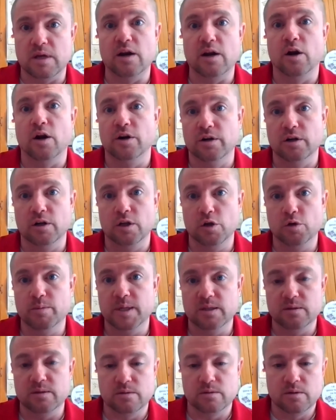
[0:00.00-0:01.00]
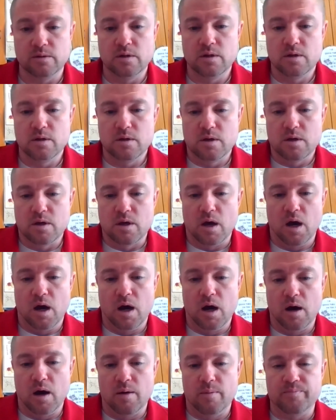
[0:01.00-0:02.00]
800 lumens.
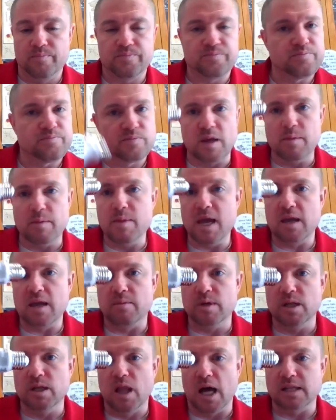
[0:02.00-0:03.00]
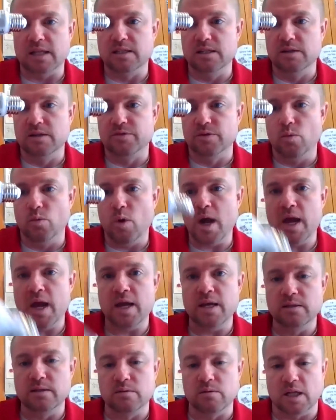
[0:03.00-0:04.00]
They make them in lots of different
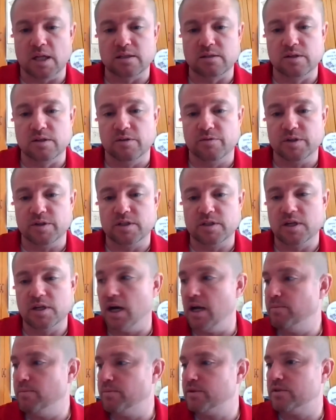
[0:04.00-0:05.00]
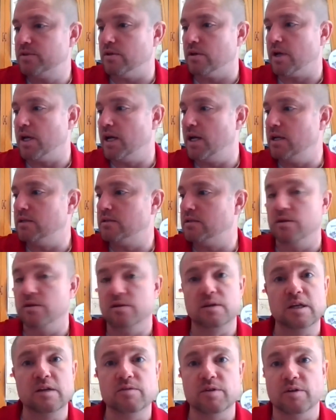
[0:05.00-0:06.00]
ways, lots of different types. Okay, so
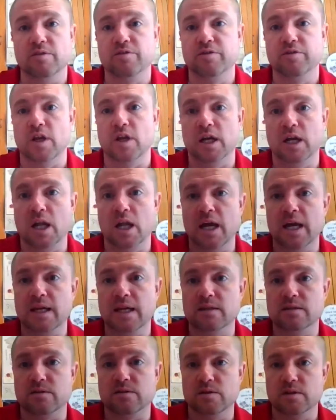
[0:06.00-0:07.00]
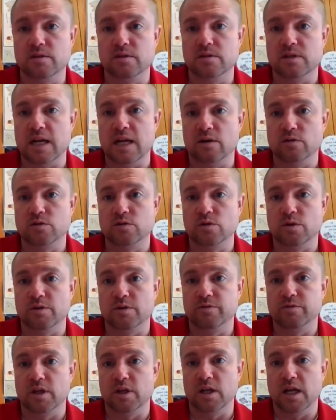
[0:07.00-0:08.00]
even a floodlight. So this is an outdoor
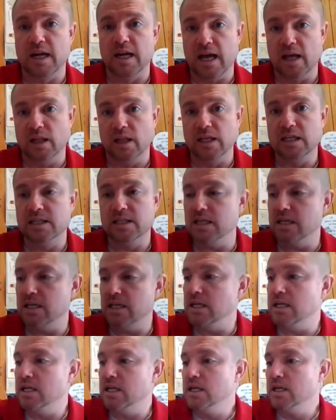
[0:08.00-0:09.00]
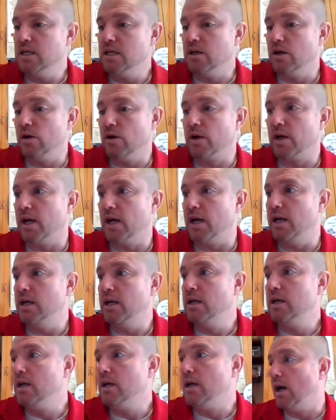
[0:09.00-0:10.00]
floodlight LED. Okay.
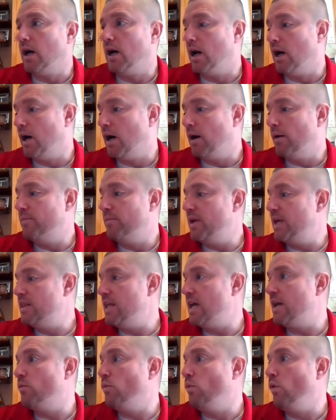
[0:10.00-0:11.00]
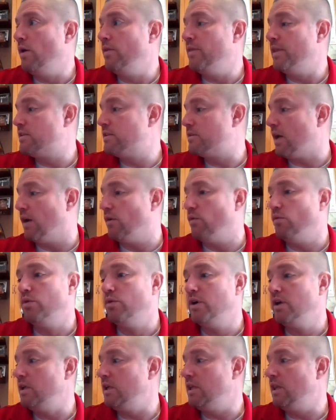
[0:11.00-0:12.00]
And then one that I
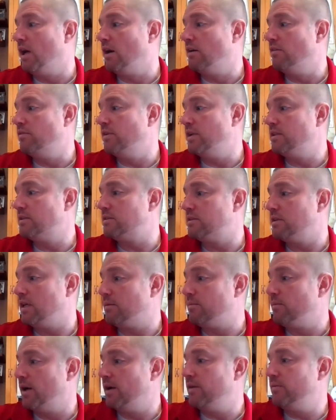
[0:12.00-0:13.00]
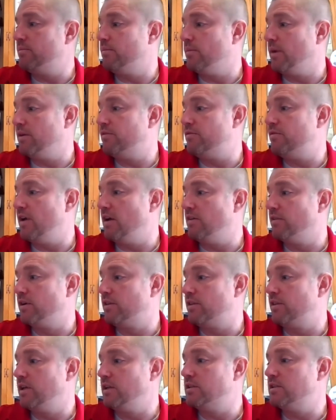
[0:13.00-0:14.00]
really love, and it's like my
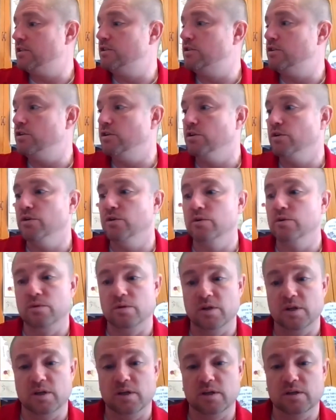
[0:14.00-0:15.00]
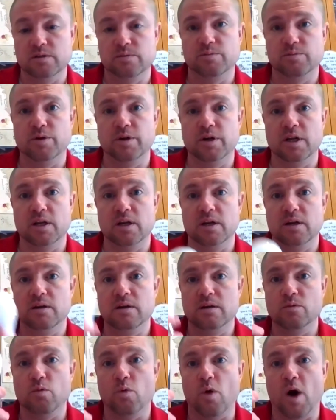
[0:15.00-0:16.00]
favorite thing to do, is put
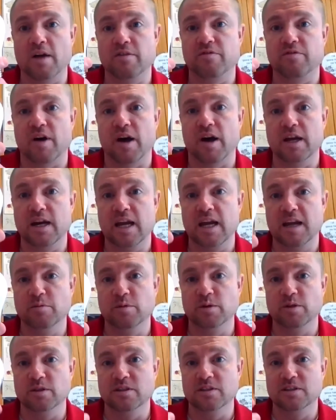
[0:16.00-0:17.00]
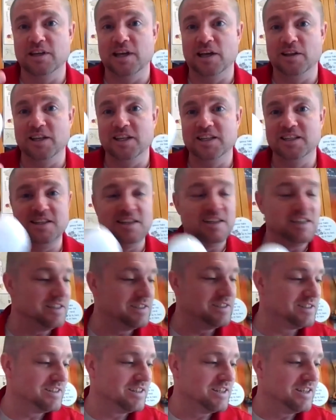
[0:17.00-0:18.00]
in Wi-Fi enabled
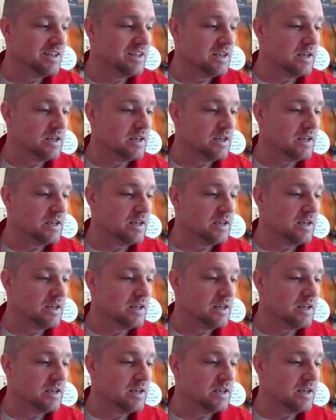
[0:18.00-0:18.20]
LEDs,